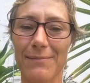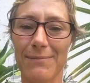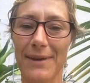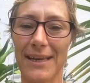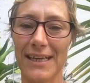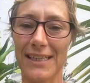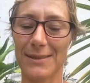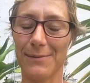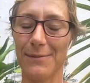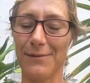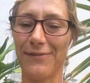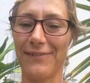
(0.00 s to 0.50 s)

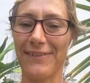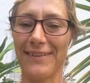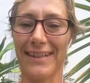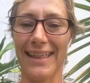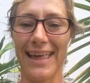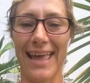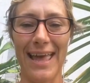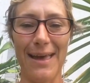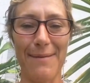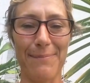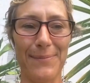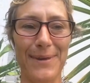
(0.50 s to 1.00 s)
makes me feel
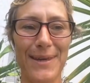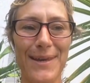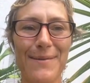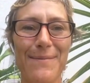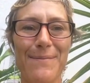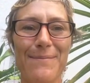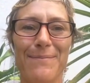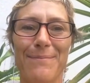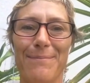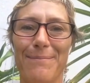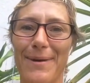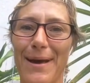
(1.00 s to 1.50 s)
happy,
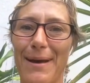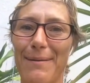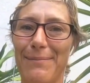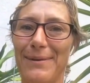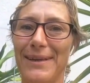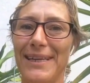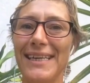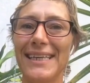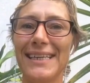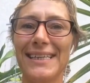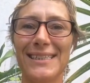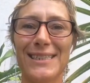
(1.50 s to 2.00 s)

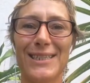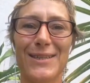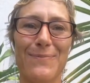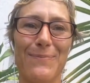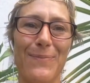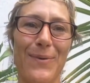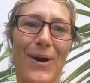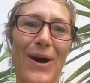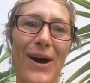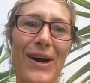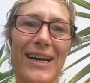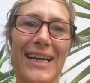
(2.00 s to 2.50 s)
bubbly,
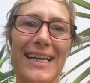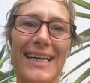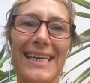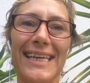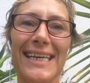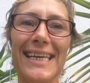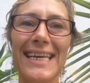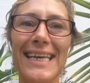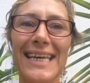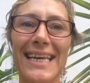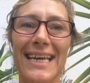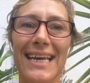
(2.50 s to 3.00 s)

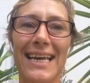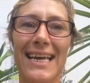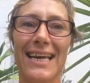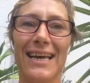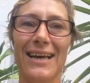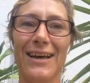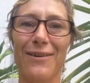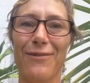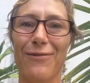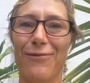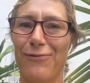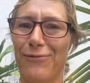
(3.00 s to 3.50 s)
sparkly,
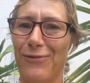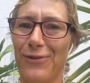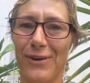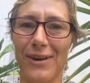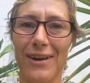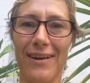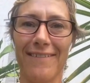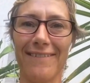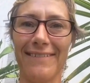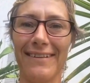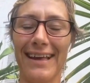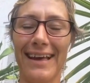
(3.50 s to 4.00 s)
full
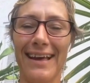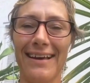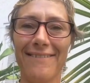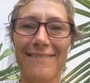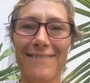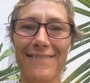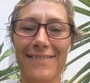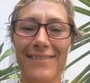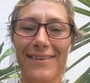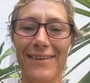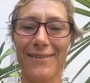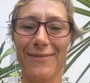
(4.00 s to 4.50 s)
of love,
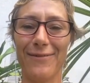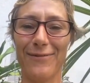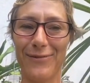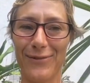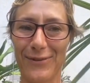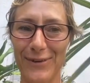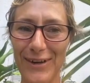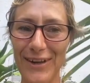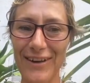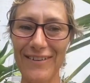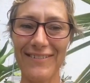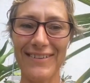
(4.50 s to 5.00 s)

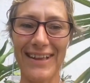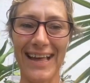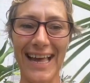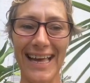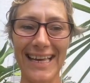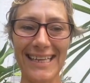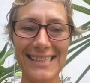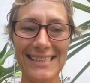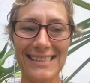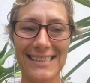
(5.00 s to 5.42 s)
full of light.